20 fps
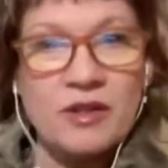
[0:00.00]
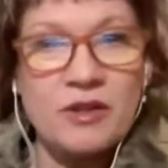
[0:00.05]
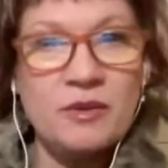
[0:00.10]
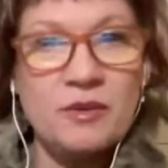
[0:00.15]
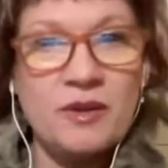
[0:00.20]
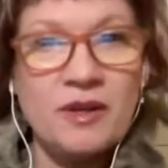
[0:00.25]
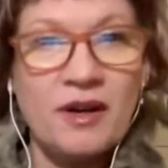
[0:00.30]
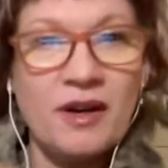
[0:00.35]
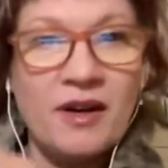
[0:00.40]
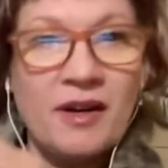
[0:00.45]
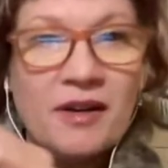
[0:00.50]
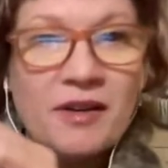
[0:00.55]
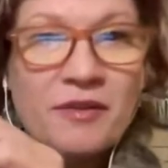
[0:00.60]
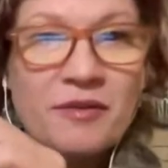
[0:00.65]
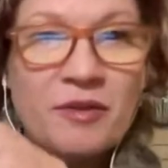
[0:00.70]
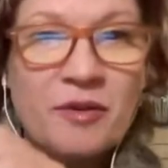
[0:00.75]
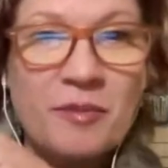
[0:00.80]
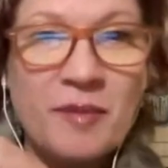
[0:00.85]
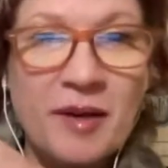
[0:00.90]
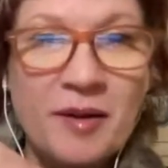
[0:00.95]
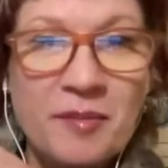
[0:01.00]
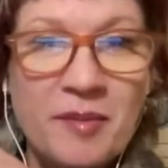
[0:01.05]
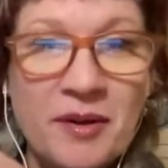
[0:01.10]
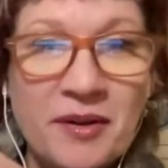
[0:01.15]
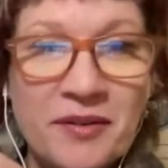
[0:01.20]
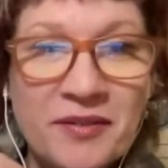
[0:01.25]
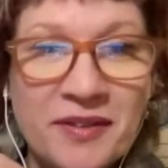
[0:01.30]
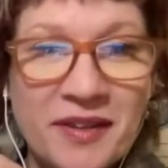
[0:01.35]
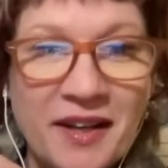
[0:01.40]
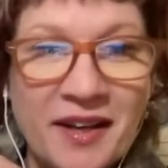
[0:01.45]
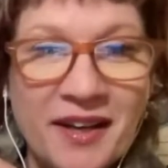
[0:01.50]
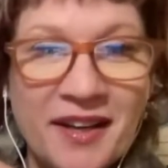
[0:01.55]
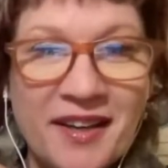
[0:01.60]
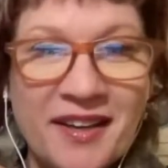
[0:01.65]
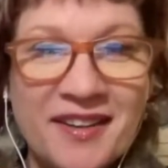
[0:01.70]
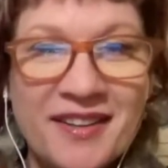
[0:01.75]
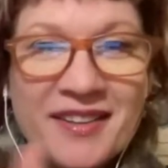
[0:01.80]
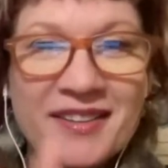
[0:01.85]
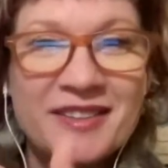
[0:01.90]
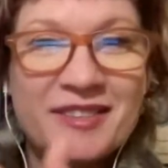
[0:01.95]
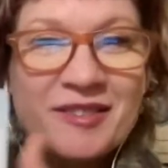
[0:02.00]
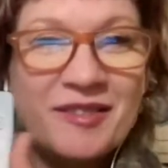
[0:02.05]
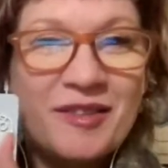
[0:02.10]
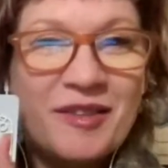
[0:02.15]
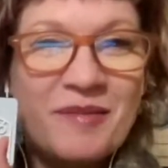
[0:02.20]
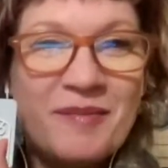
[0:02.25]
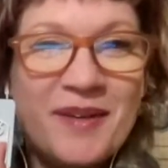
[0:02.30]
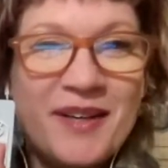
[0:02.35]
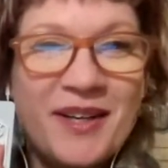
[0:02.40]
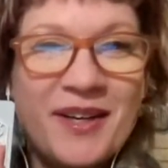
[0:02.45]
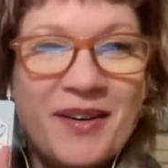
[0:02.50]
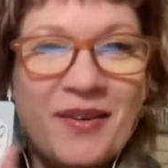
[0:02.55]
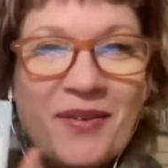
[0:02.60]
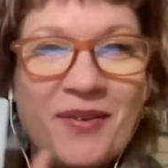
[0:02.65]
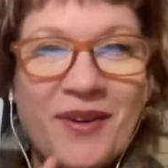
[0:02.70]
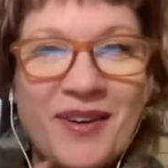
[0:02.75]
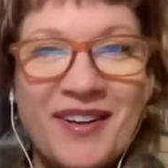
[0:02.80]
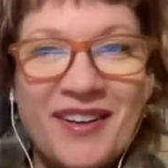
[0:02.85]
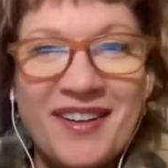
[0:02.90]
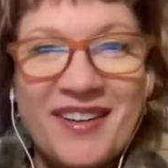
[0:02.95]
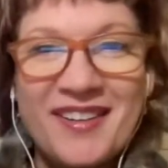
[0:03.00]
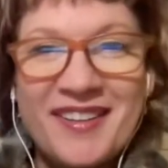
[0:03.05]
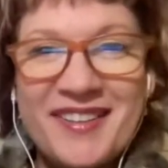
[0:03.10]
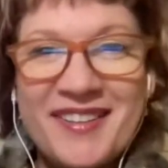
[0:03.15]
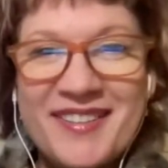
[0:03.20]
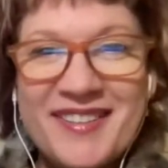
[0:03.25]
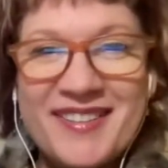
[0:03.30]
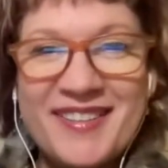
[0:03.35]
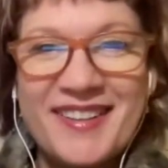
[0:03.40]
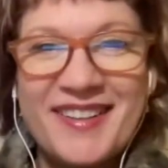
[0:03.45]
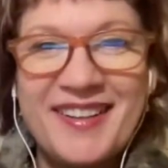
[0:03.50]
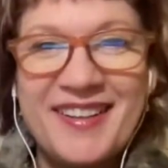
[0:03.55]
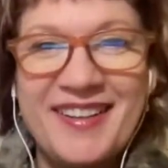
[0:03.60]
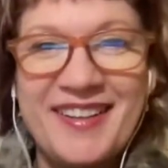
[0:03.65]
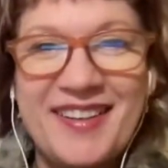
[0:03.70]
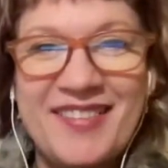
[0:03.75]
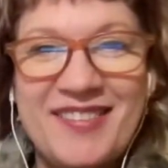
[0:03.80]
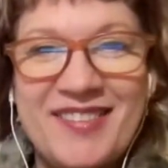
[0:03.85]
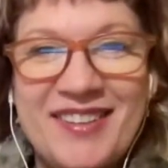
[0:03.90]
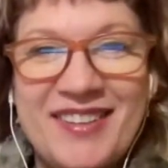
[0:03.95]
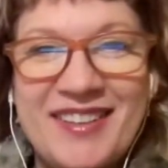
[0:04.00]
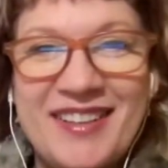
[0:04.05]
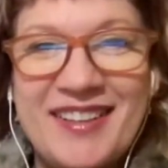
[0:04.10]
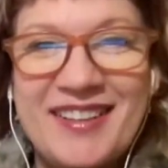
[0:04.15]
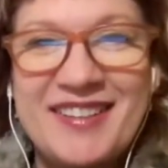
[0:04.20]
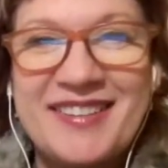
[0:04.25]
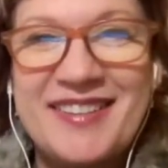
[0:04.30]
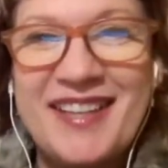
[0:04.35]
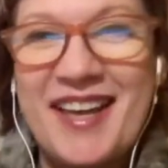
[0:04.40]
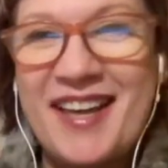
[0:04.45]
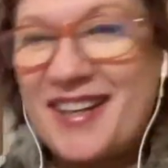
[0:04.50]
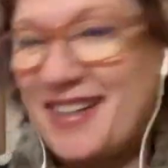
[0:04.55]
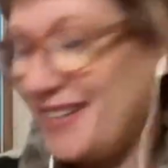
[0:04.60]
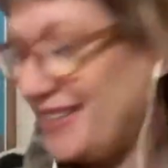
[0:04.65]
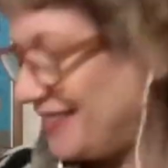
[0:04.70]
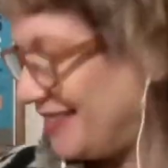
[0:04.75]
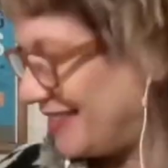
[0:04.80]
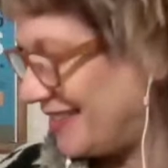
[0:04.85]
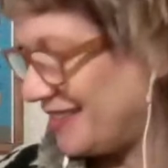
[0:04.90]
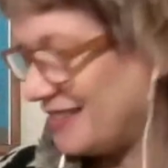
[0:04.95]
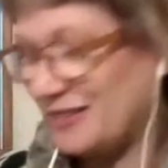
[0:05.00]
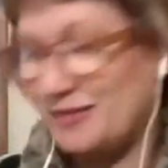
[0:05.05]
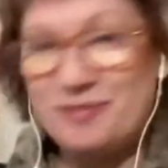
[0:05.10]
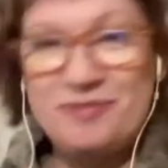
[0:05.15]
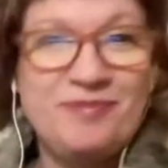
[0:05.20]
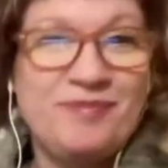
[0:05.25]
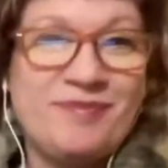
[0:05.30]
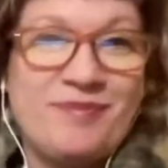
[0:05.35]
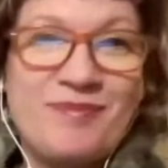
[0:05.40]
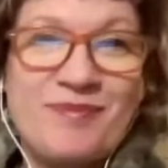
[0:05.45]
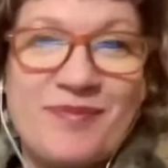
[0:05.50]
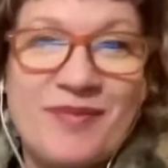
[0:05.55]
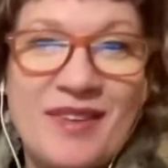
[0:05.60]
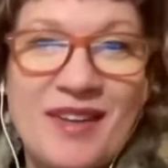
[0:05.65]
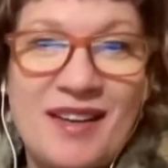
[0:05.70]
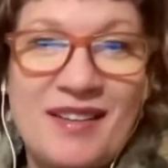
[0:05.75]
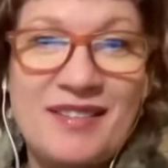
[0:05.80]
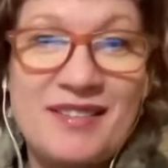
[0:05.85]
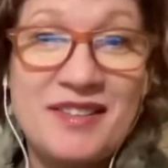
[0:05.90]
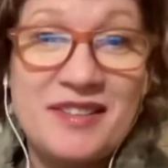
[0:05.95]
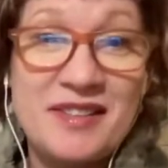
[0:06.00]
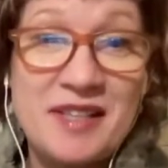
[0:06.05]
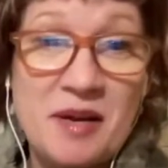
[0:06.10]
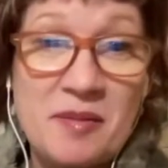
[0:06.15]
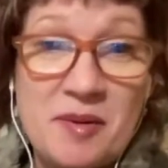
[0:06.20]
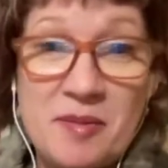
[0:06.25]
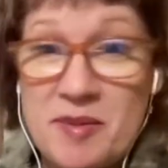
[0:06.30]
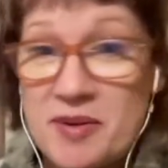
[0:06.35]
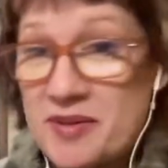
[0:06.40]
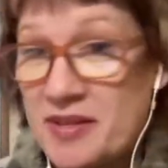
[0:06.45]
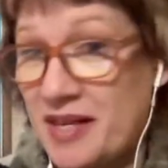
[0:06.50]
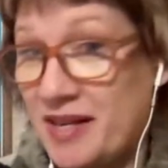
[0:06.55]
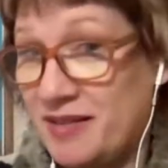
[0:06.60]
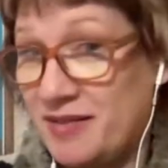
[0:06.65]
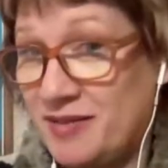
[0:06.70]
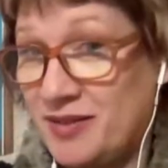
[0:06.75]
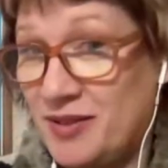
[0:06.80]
cute card for my birthday from my coworkers, and I'm really excited. So just had my birthday.